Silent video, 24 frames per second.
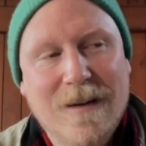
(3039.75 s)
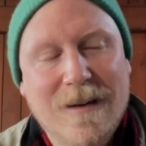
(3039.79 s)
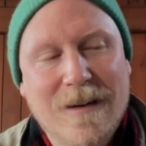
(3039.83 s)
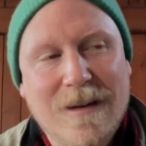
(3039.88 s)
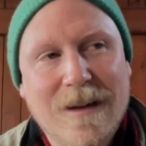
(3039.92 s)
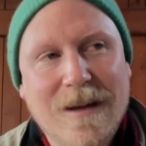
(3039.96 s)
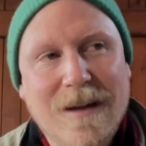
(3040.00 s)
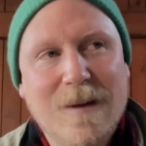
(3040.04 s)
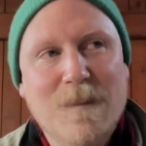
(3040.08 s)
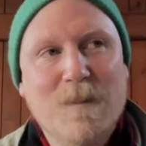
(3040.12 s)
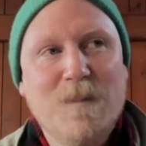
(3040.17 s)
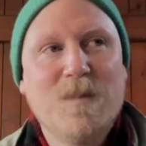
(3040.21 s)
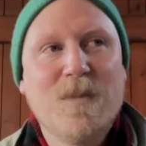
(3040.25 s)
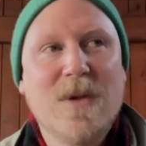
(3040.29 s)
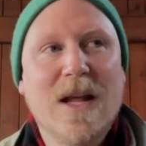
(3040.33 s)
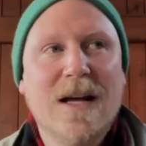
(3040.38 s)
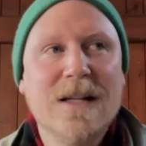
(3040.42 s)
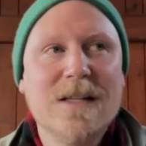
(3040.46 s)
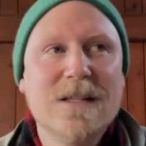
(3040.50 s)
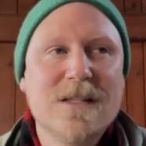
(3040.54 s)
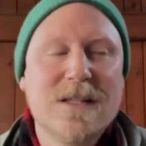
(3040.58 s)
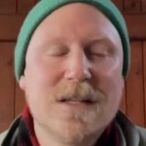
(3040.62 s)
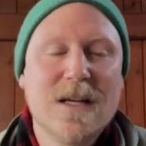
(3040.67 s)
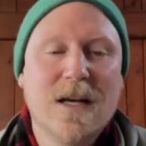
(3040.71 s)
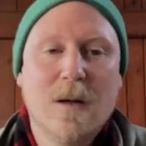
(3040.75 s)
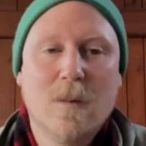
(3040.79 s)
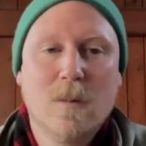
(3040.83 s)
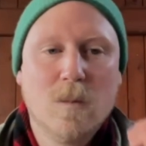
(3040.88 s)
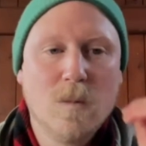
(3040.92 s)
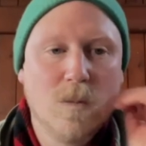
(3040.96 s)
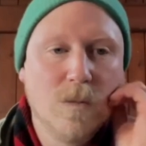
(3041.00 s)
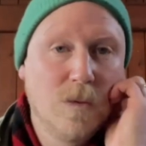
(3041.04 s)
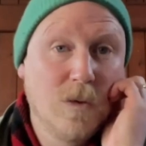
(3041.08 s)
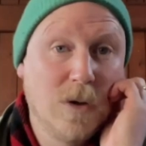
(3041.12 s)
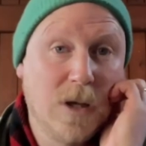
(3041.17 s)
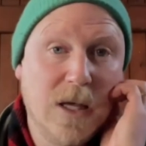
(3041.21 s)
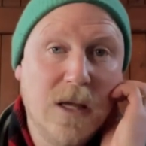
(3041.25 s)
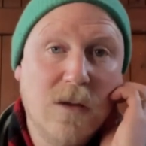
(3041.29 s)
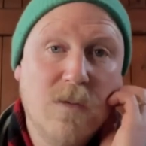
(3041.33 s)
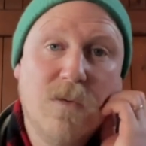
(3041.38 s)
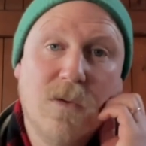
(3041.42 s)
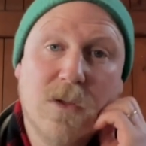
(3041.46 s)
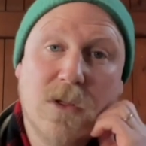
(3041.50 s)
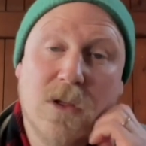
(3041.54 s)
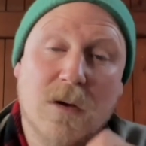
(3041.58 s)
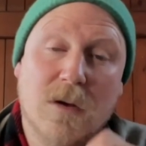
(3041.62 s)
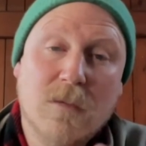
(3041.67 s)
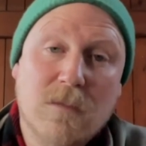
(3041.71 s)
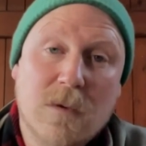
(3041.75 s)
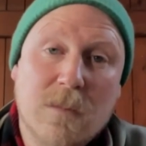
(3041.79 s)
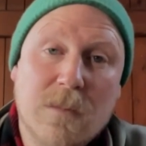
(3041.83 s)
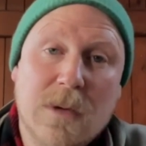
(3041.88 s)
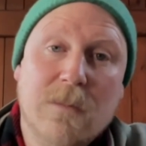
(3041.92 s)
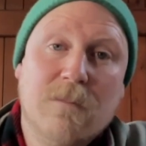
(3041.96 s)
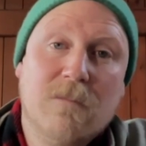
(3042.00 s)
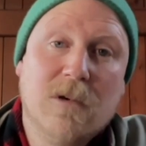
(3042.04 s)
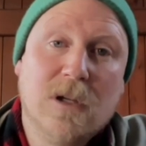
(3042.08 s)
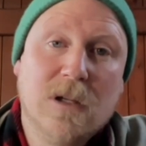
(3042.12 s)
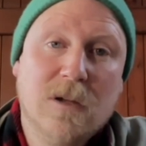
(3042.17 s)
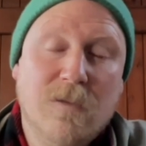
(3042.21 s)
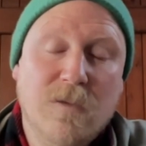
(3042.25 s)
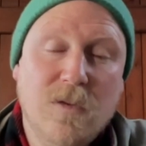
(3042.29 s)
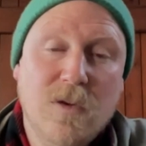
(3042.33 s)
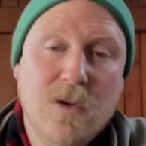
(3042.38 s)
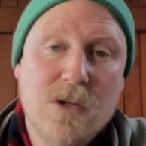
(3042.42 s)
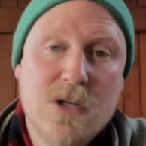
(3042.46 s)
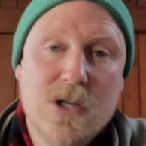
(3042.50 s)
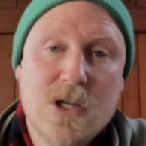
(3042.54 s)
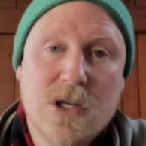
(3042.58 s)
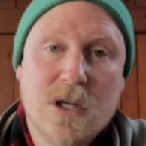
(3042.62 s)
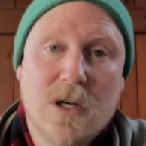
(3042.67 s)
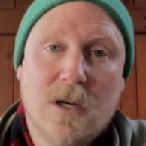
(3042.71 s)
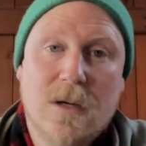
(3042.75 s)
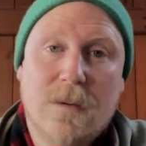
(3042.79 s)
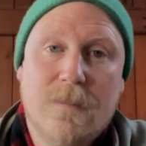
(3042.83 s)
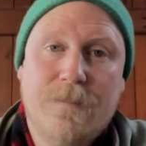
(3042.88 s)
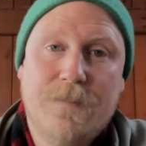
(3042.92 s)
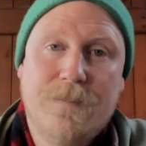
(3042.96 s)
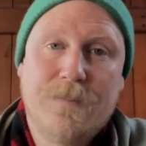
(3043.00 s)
The Anselm Kiefer, though, Remembering the Future,